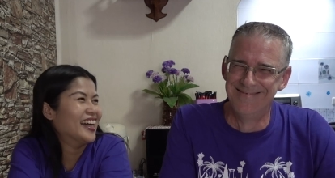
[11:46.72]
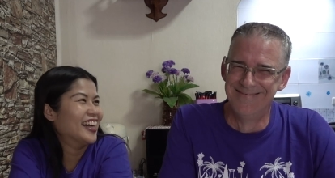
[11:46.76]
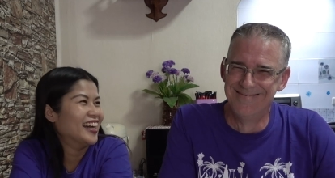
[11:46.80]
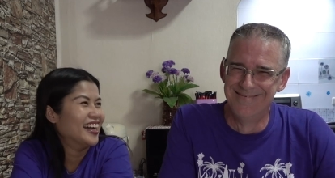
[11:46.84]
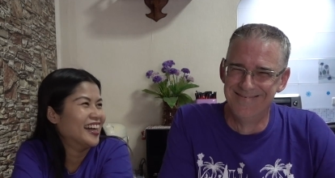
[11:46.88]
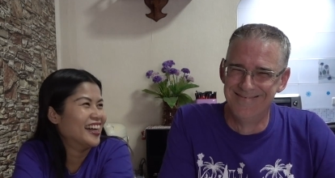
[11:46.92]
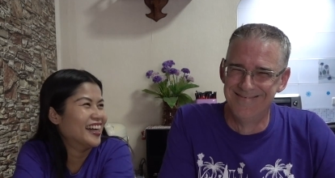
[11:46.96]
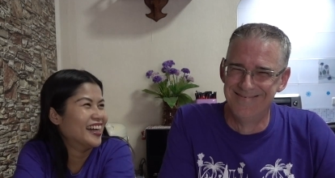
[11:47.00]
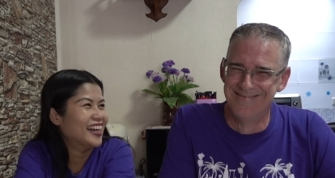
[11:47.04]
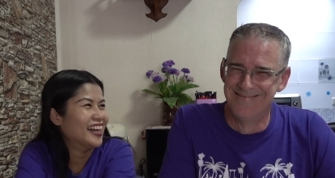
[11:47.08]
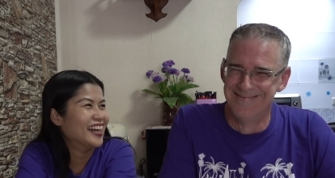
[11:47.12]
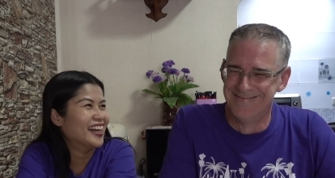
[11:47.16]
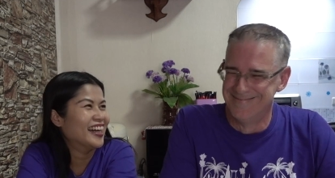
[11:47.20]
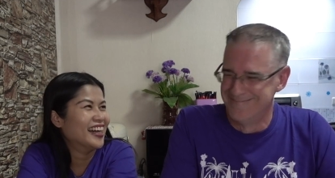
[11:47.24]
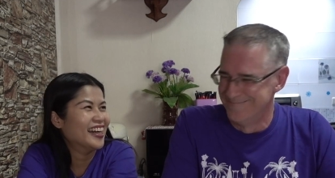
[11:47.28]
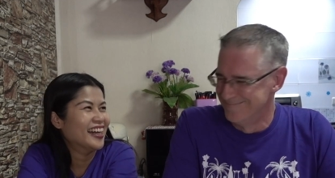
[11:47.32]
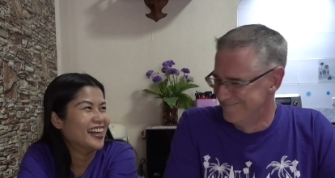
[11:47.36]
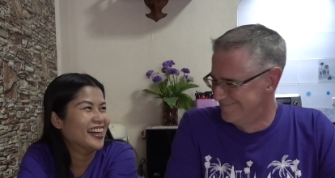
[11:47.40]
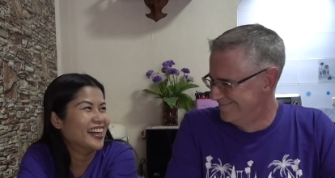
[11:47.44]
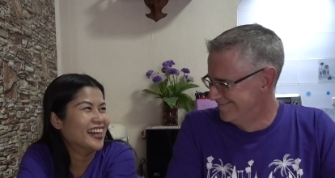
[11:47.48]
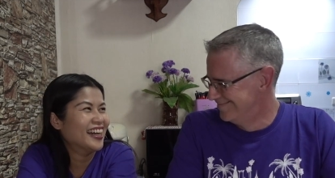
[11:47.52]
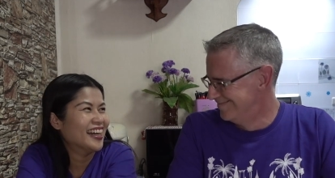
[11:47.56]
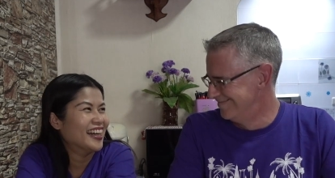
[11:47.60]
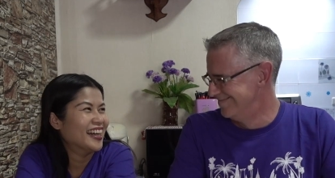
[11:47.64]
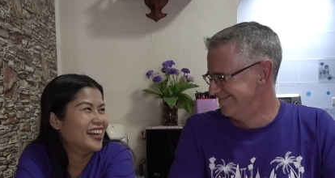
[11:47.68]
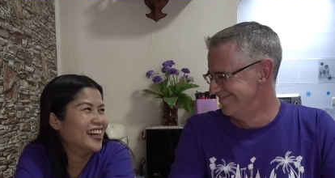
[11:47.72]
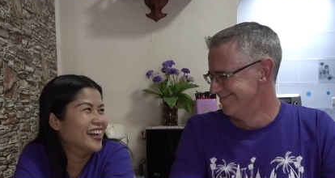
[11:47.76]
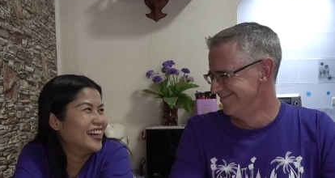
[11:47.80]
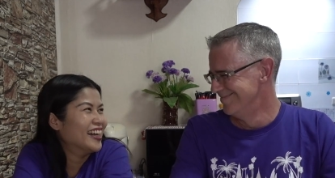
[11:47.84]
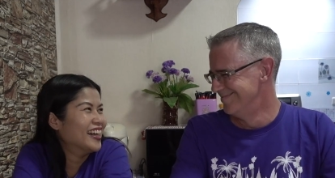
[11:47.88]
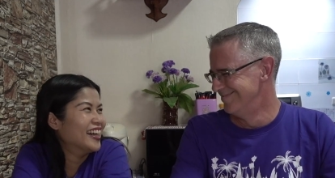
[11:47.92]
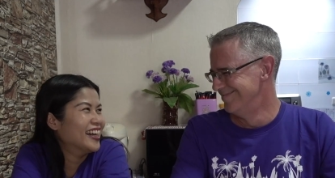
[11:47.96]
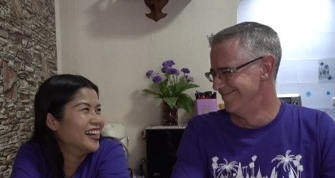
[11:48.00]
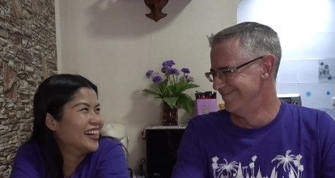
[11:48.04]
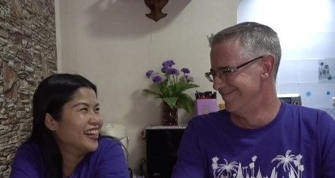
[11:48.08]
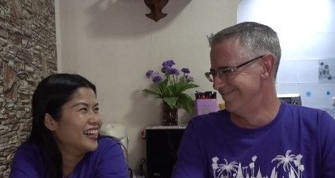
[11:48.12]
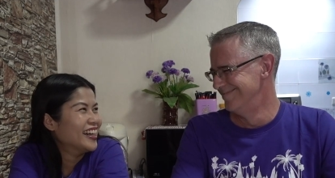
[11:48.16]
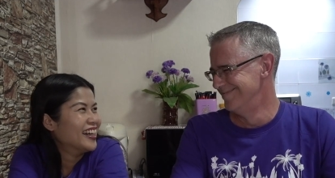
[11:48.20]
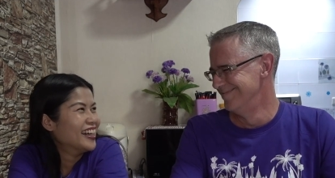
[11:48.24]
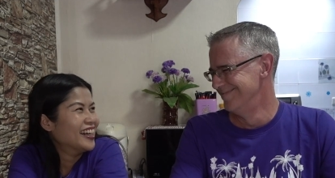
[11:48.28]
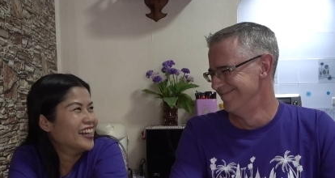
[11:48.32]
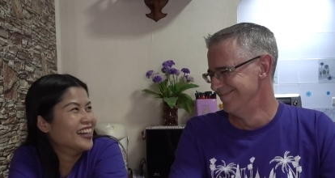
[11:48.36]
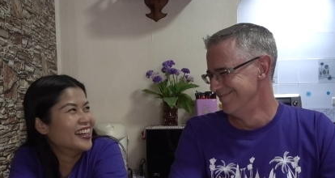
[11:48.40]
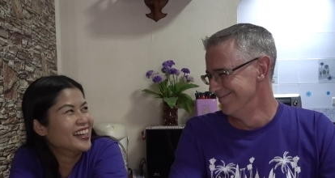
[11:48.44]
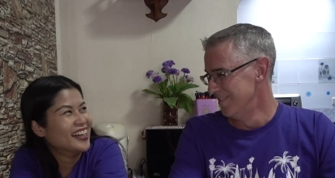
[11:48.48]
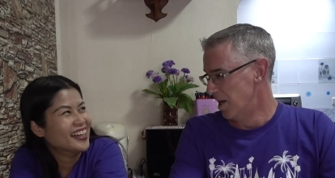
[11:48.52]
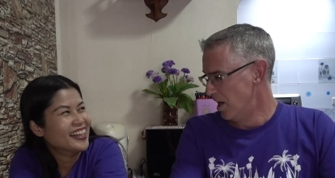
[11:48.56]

(no one is talking)